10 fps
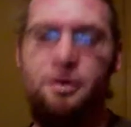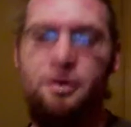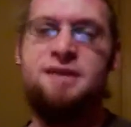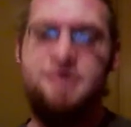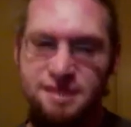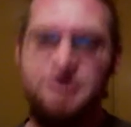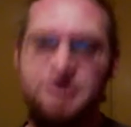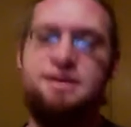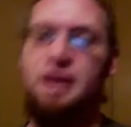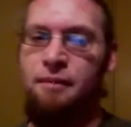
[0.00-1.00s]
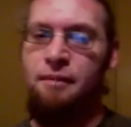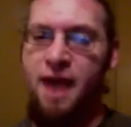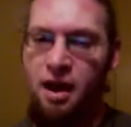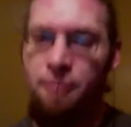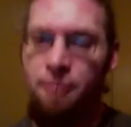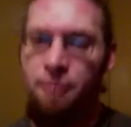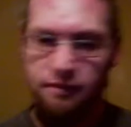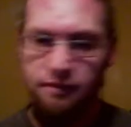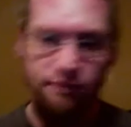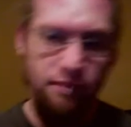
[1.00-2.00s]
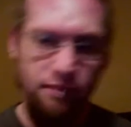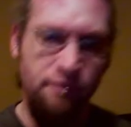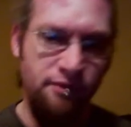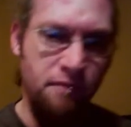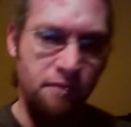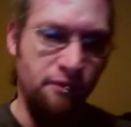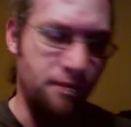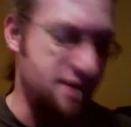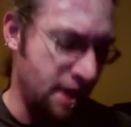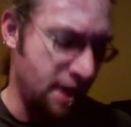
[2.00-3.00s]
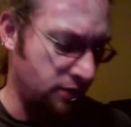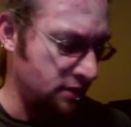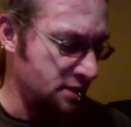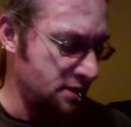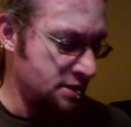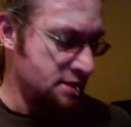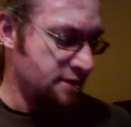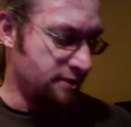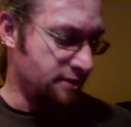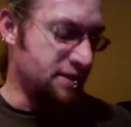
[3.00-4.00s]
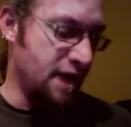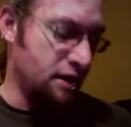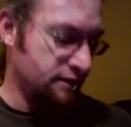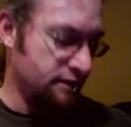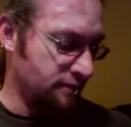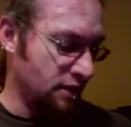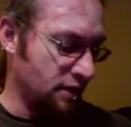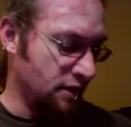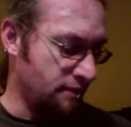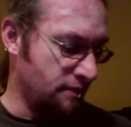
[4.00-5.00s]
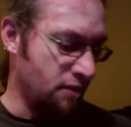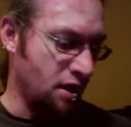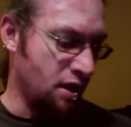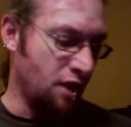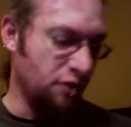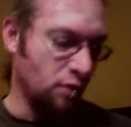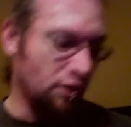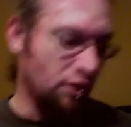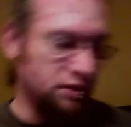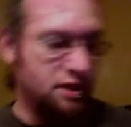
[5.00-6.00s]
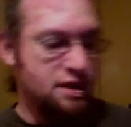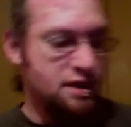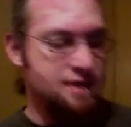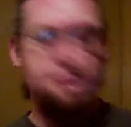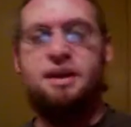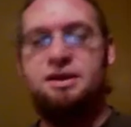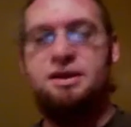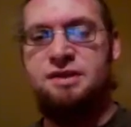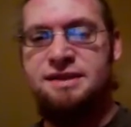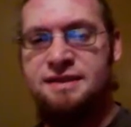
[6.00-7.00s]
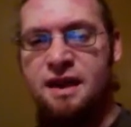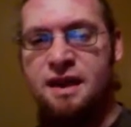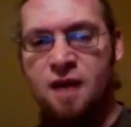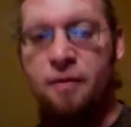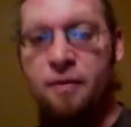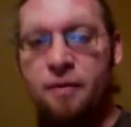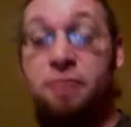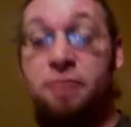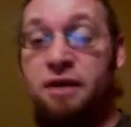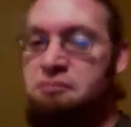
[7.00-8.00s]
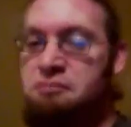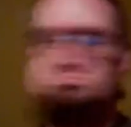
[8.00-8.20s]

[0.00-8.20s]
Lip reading: raising Sin City back up from the dead, from the underworld. Seemed like he should have seen that coming, but